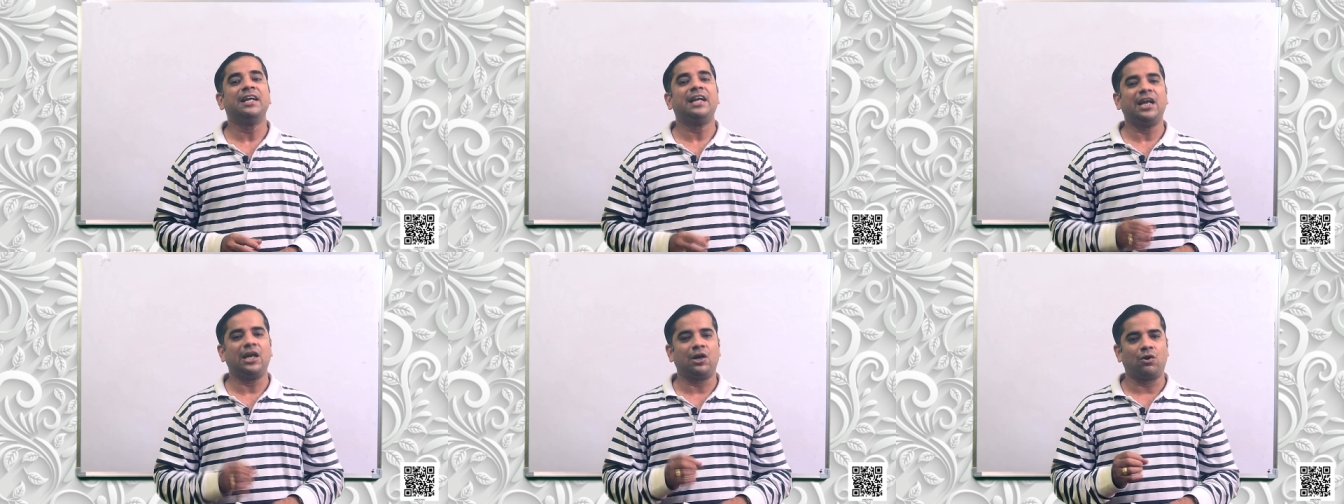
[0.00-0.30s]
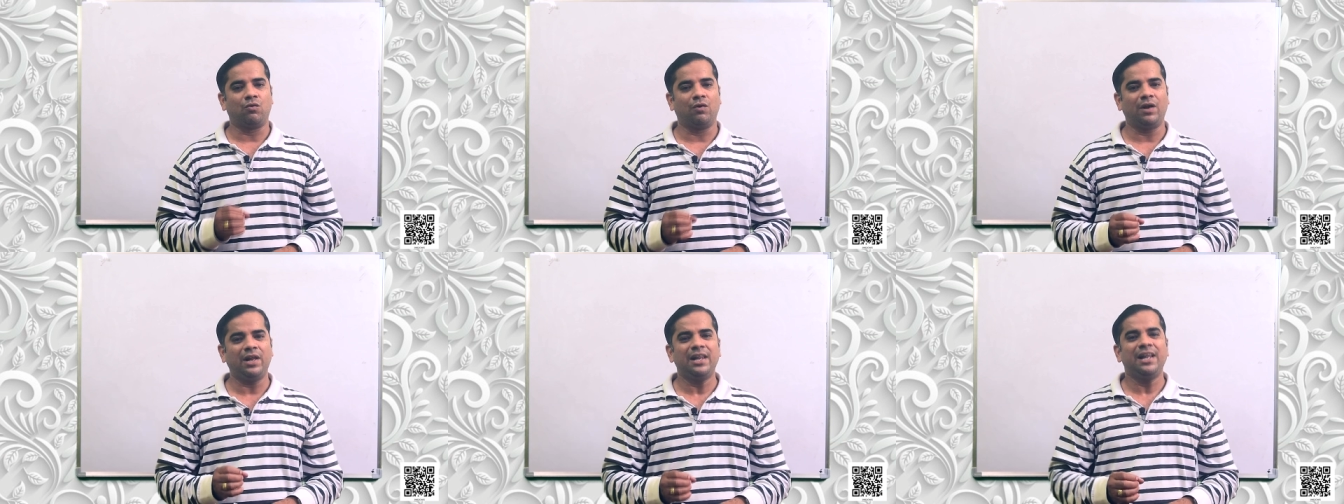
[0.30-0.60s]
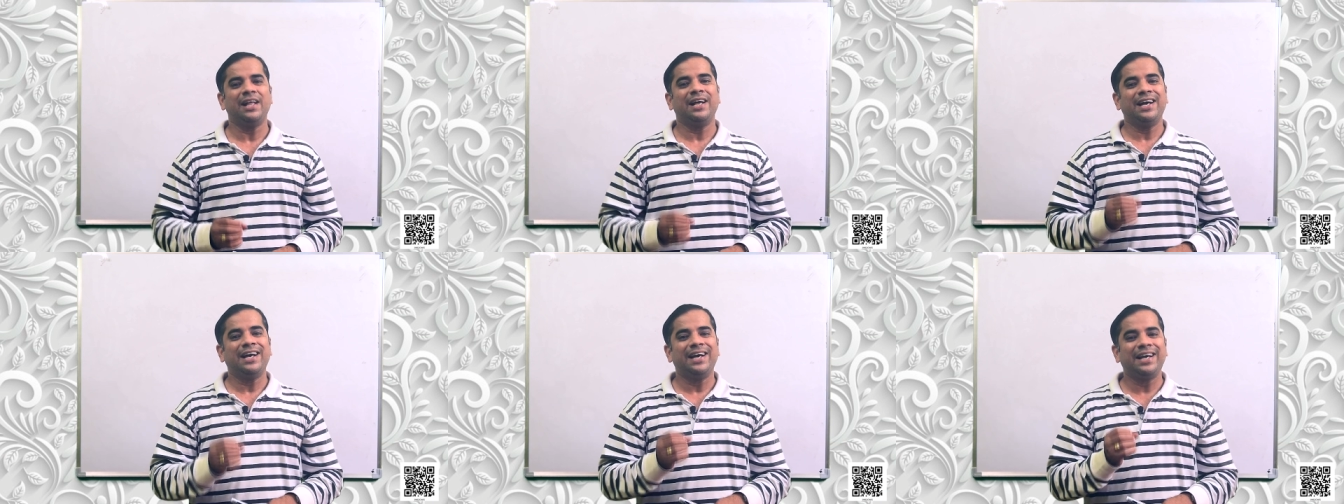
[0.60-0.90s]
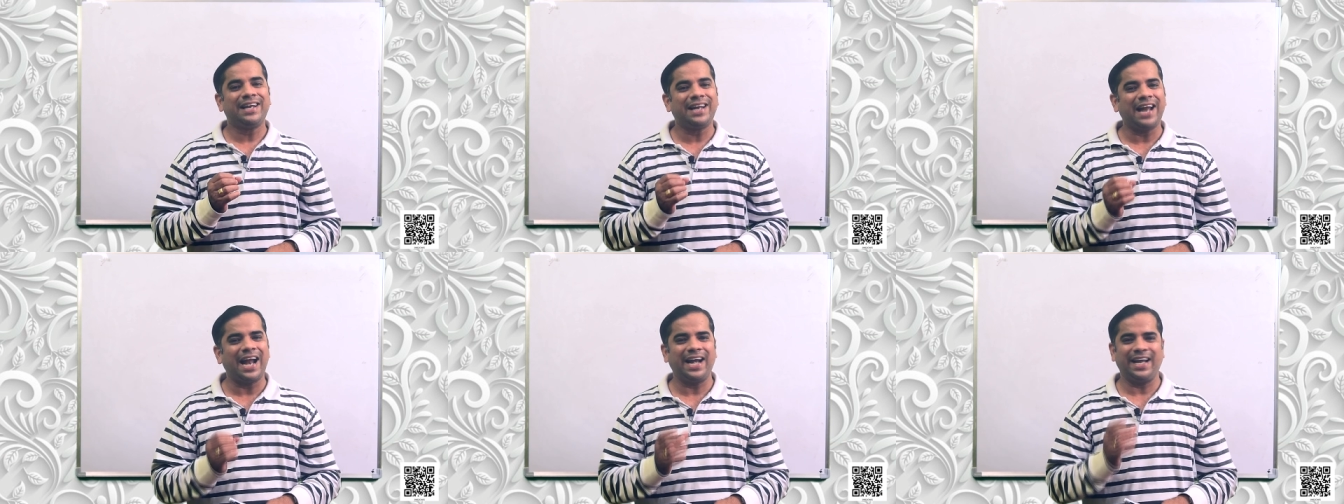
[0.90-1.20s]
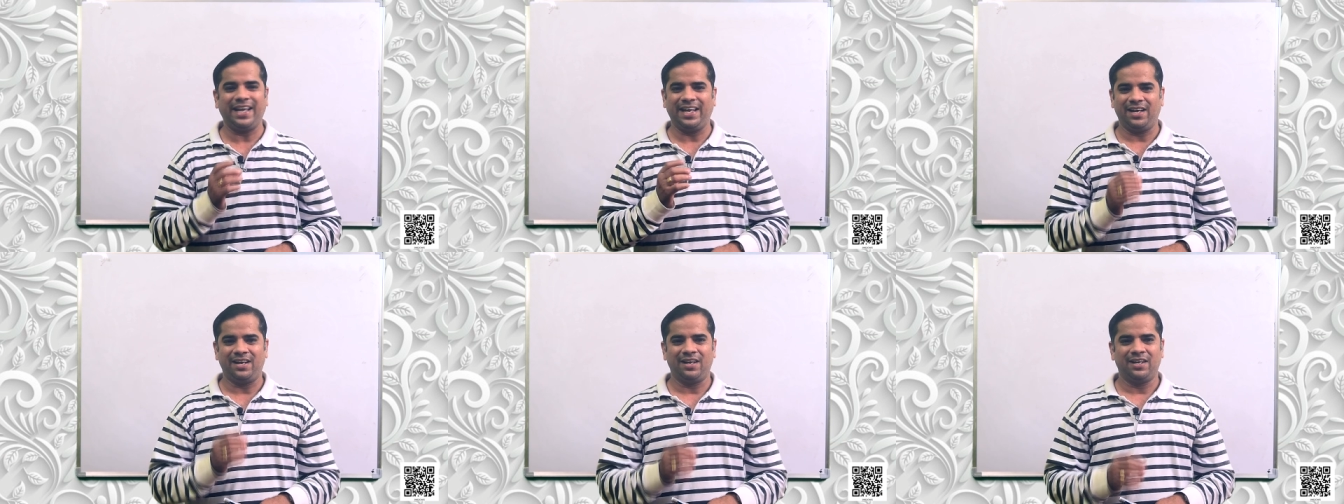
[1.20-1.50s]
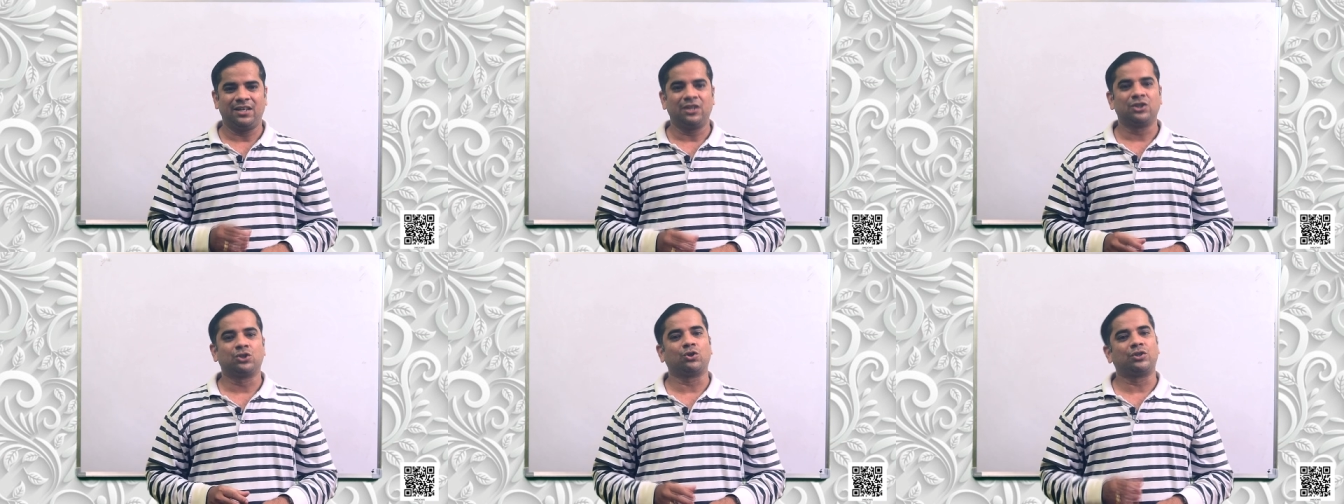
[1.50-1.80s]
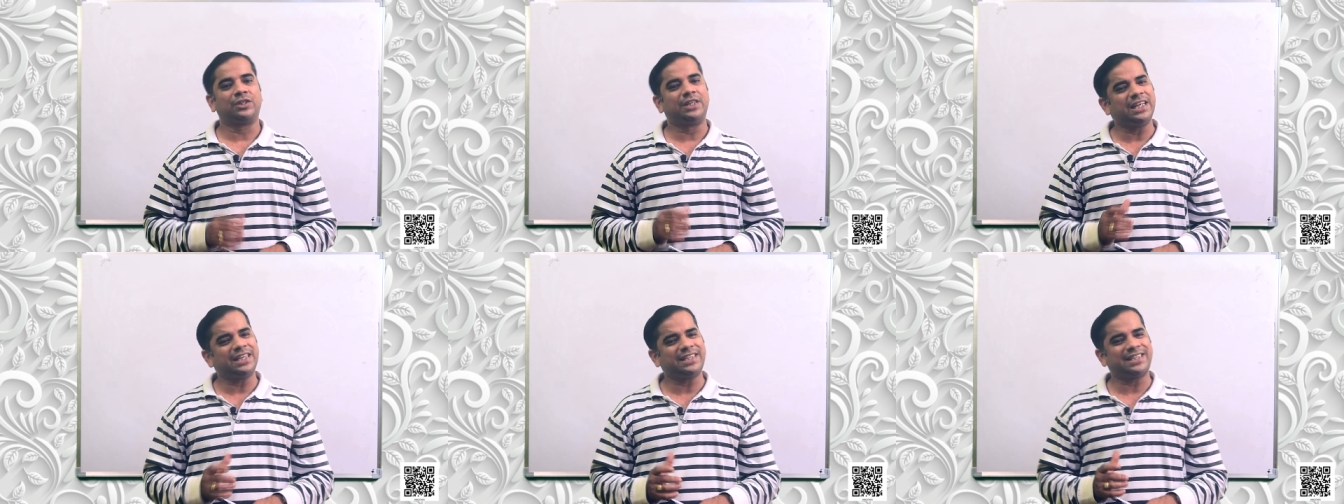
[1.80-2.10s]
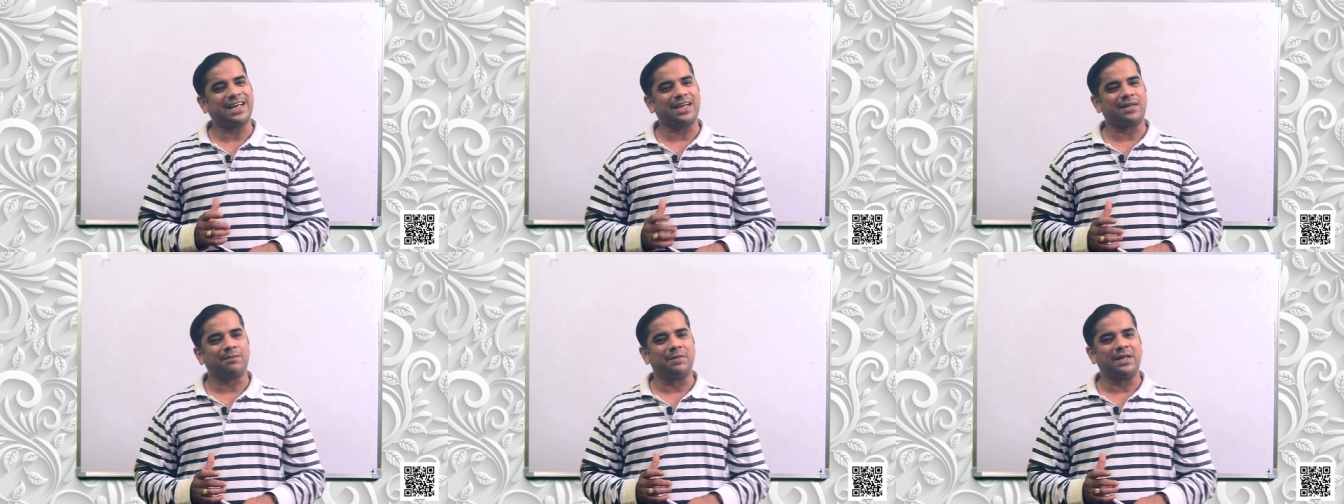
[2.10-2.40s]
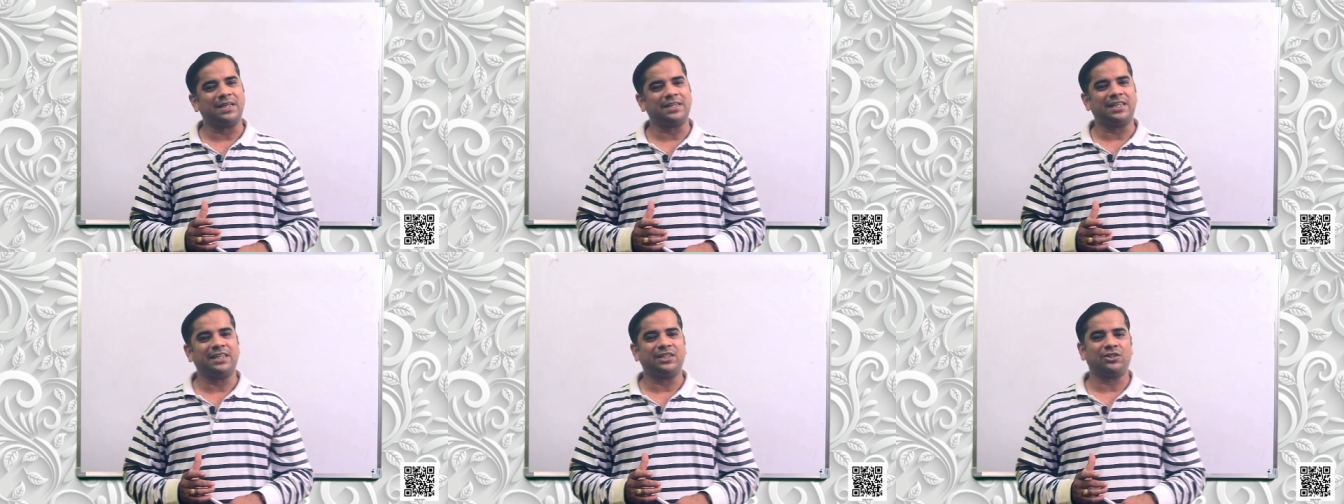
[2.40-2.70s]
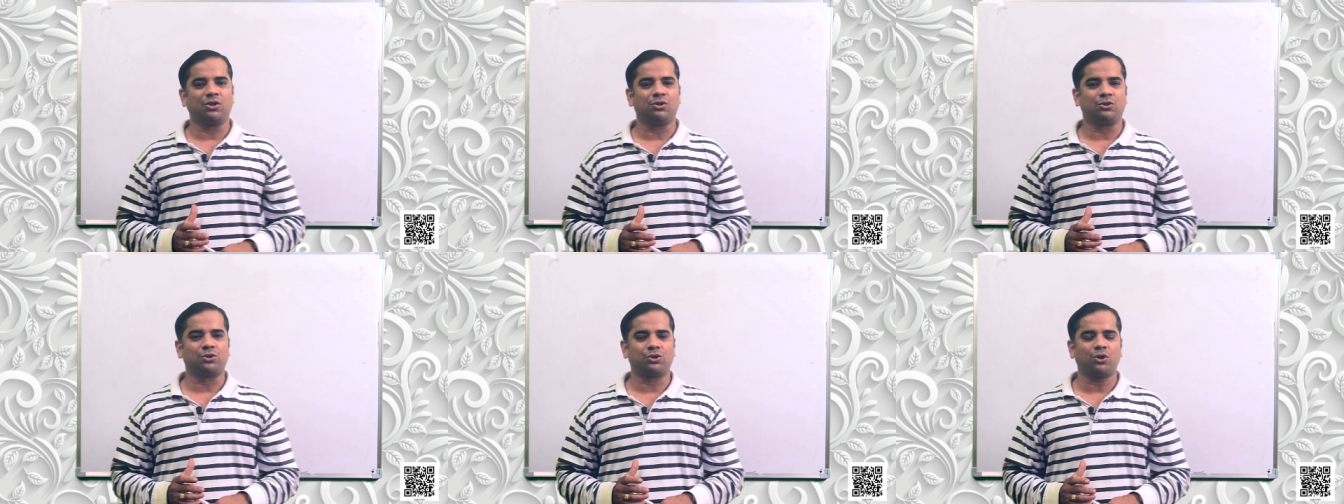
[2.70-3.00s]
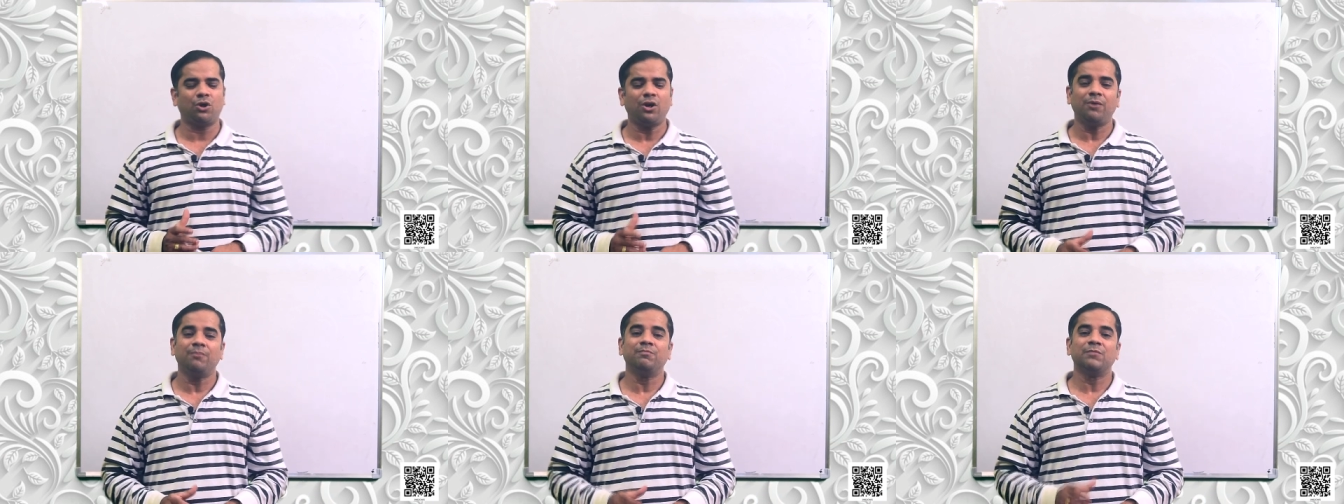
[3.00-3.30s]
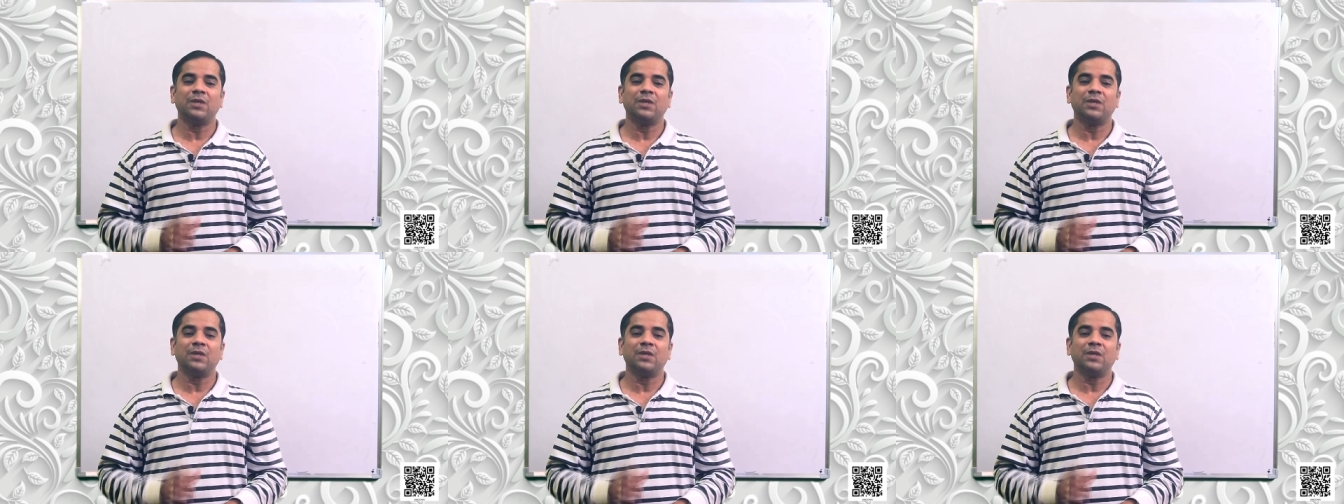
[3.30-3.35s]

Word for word: equal radii. So, this statement is also